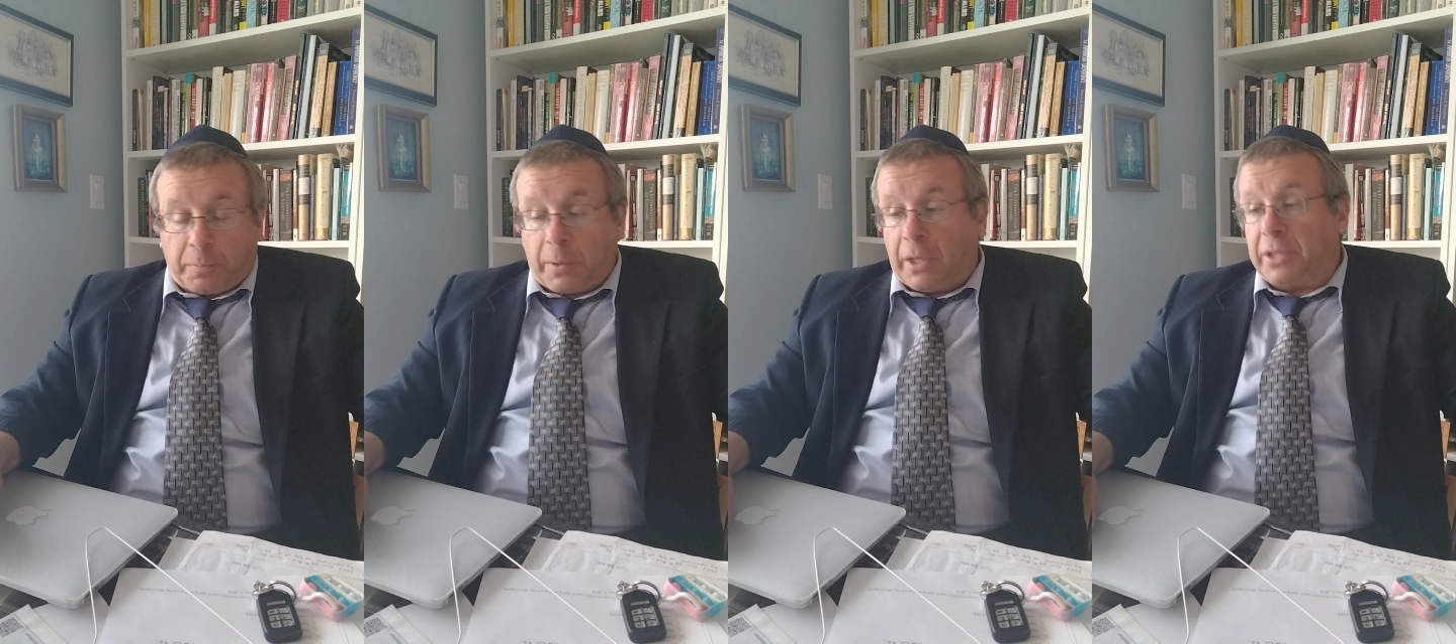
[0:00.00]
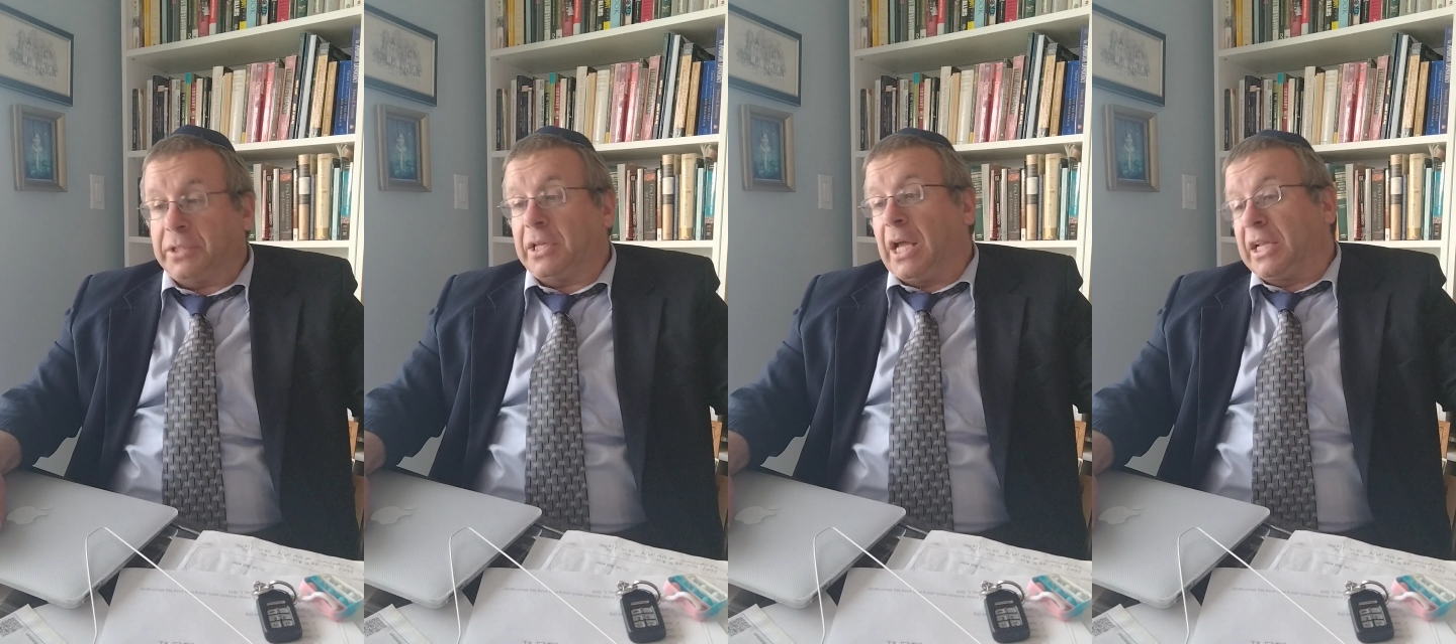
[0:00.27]

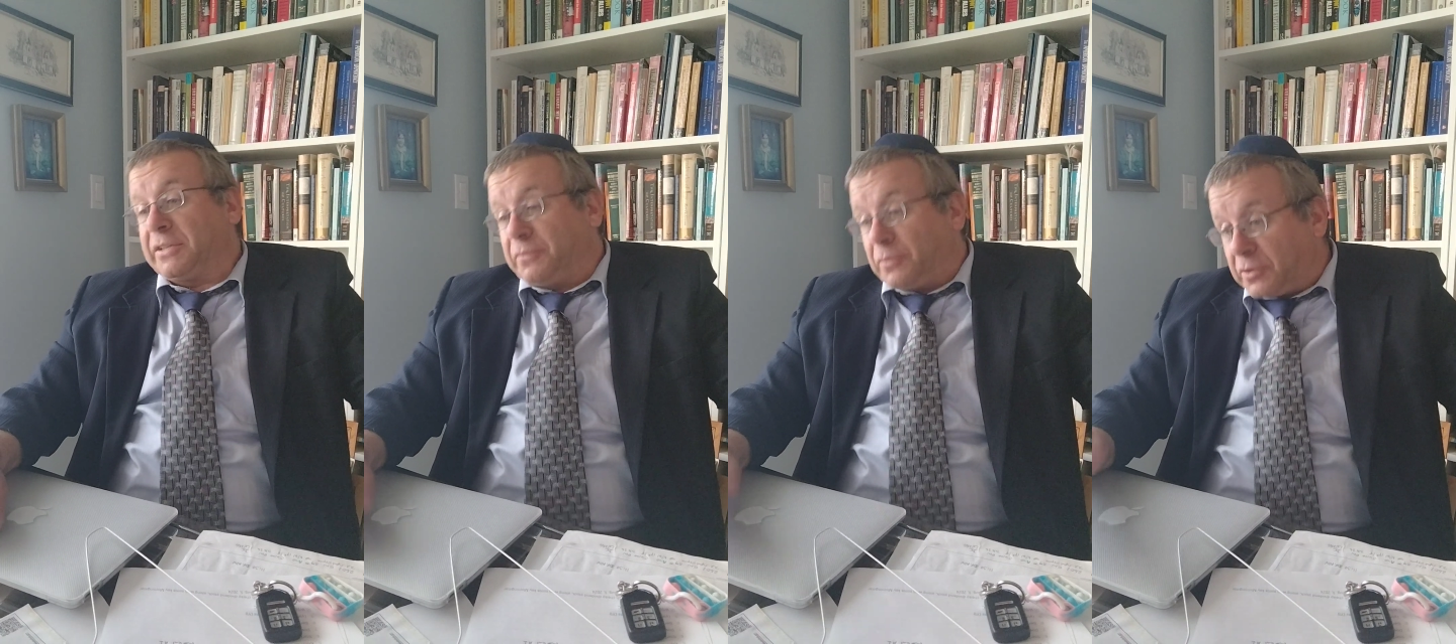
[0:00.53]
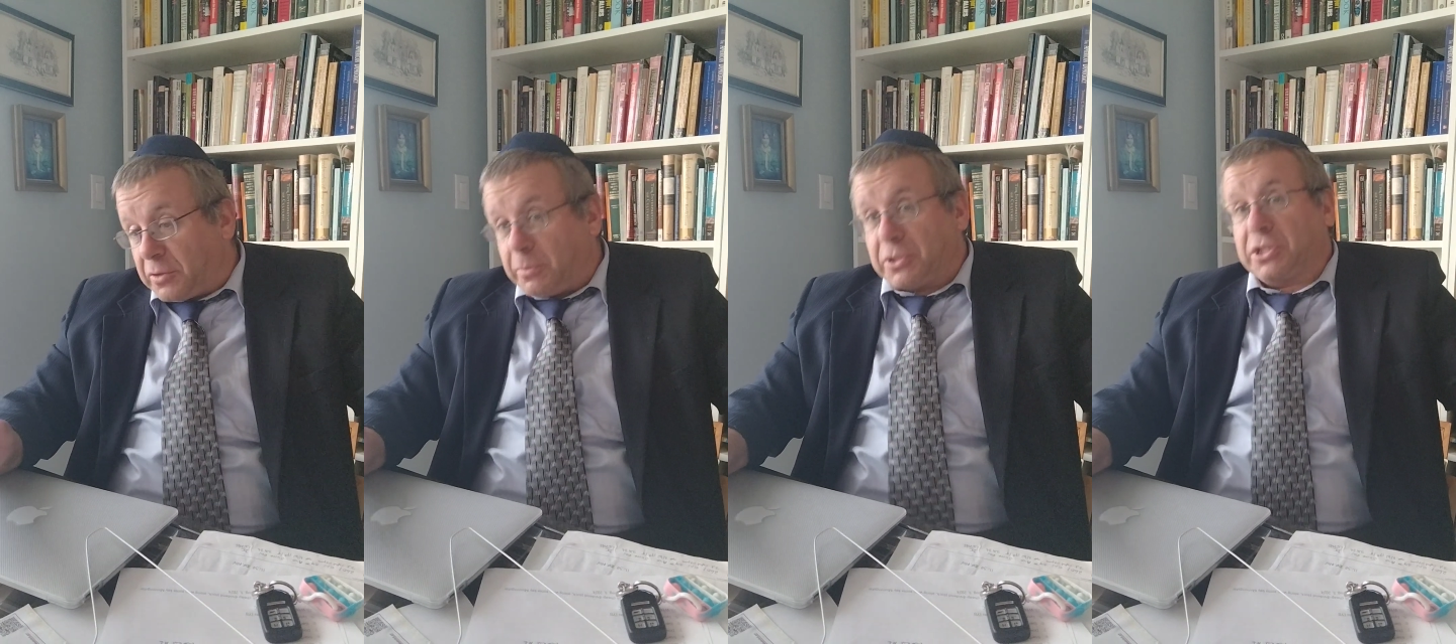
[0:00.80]
but that's for
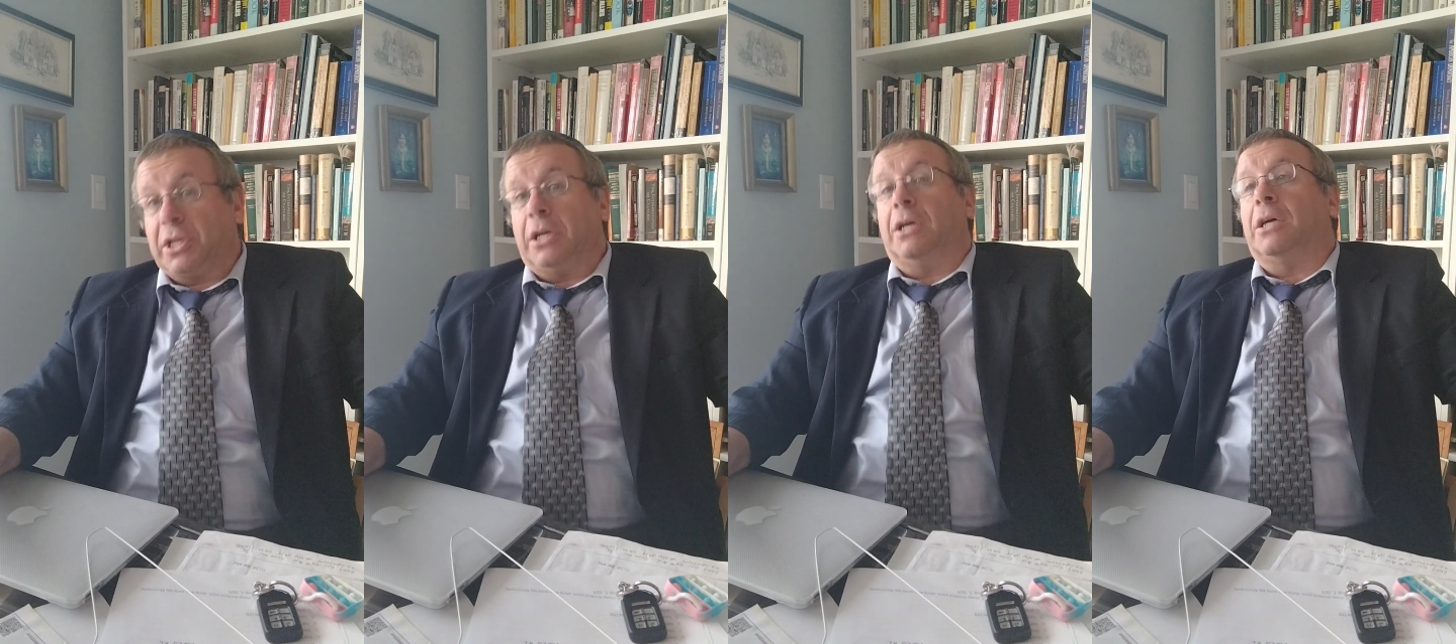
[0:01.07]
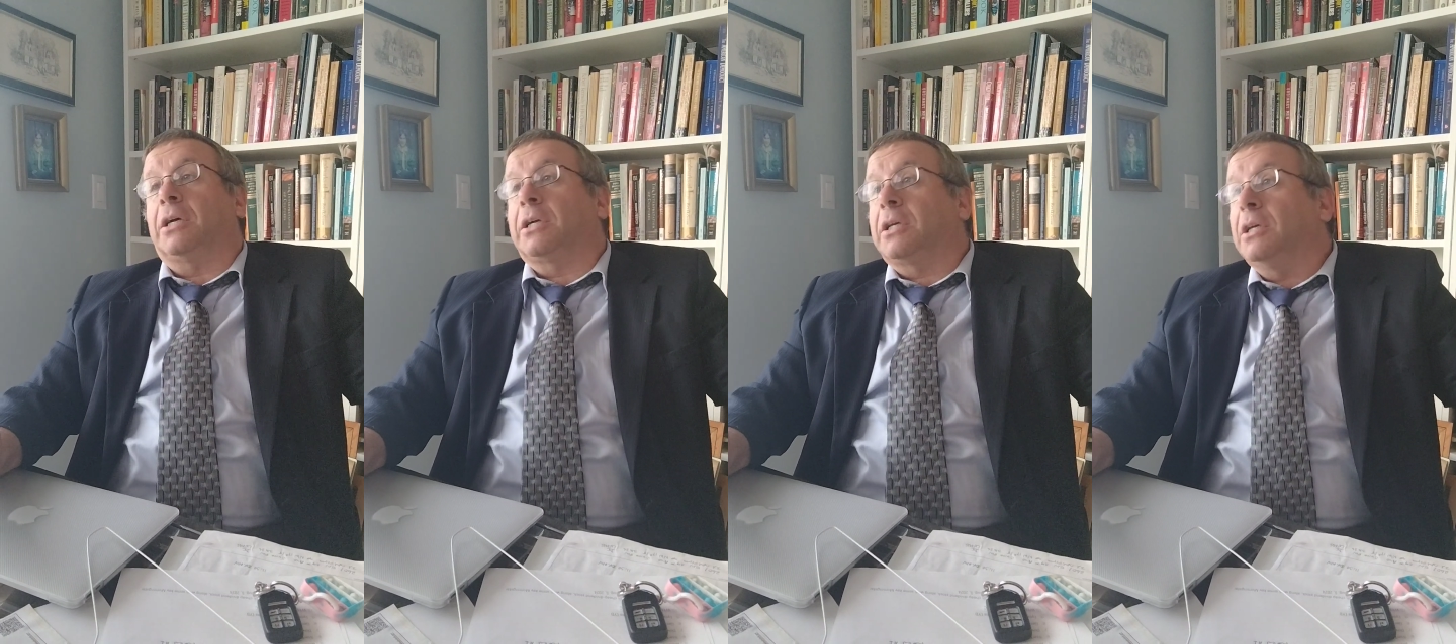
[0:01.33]
the
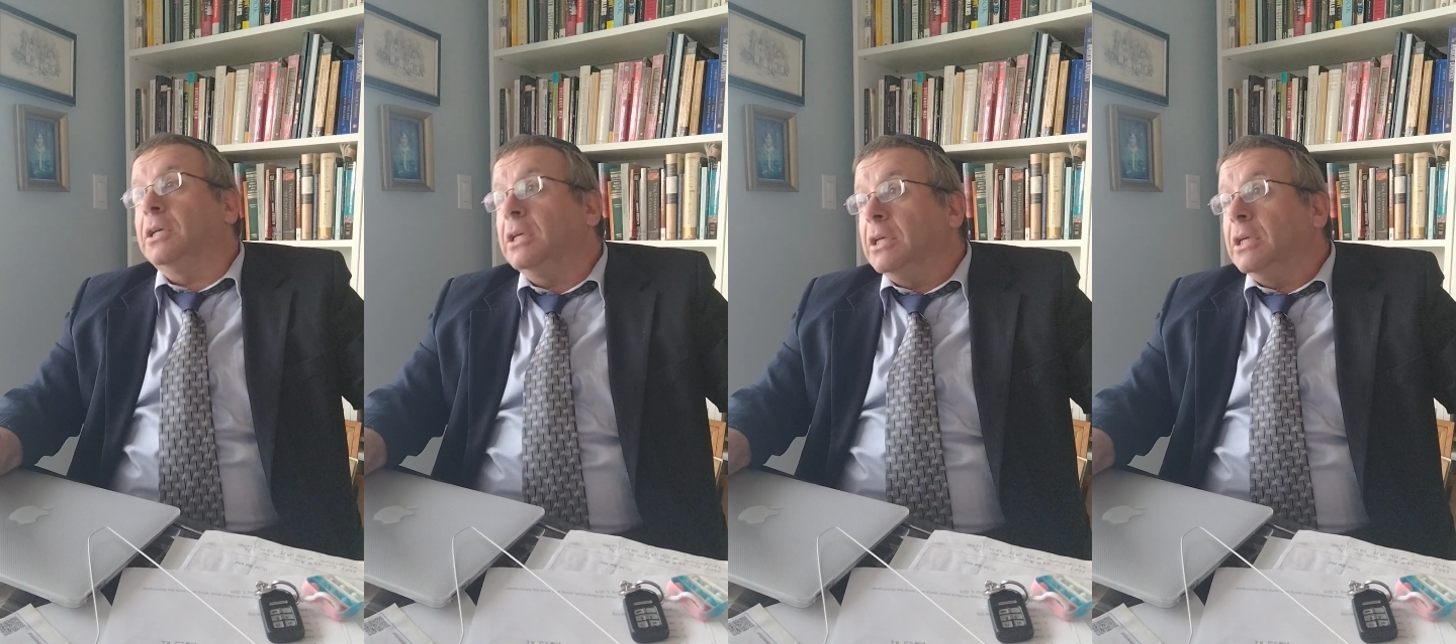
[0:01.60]
Mashgiach